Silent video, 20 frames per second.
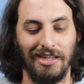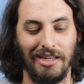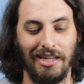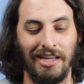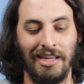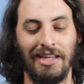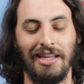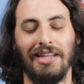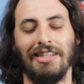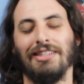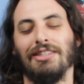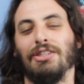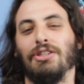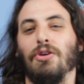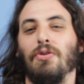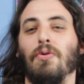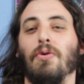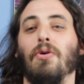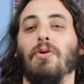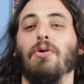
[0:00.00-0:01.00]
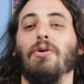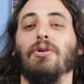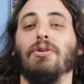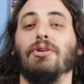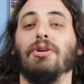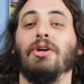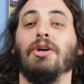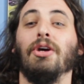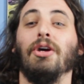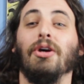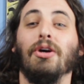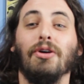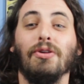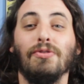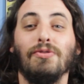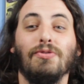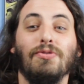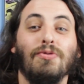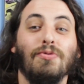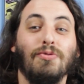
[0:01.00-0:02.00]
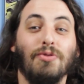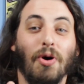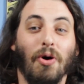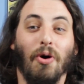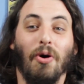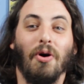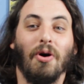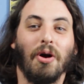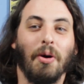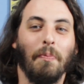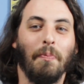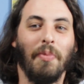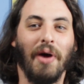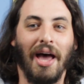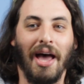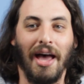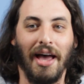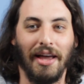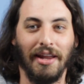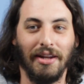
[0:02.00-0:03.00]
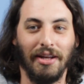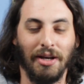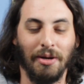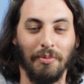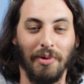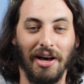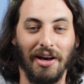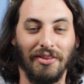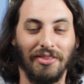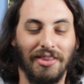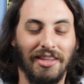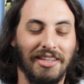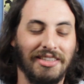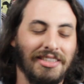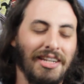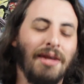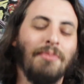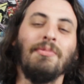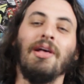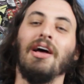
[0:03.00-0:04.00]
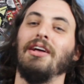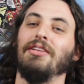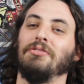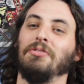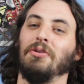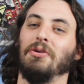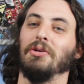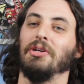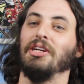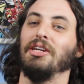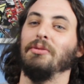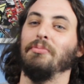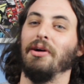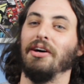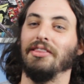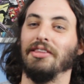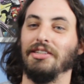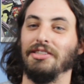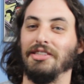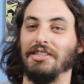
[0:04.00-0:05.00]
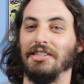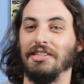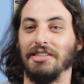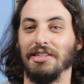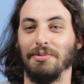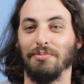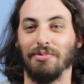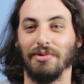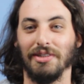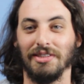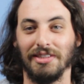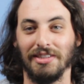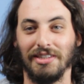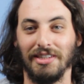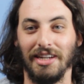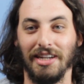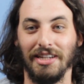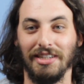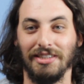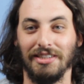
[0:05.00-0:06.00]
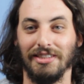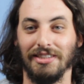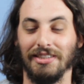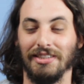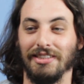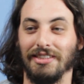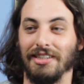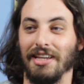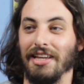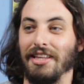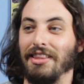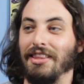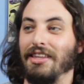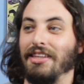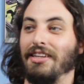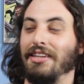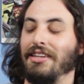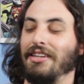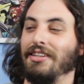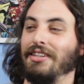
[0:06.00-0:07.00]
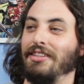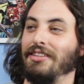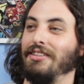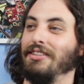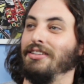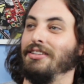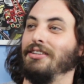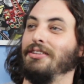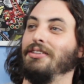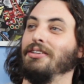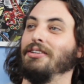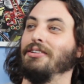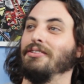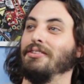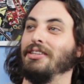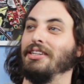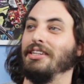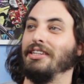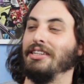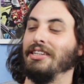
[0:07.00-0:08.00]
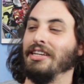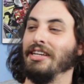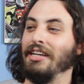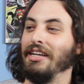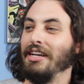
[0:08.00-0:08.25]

It's so hard to talk bad about this, and I'm not talking about the cheesy presentations and the clearly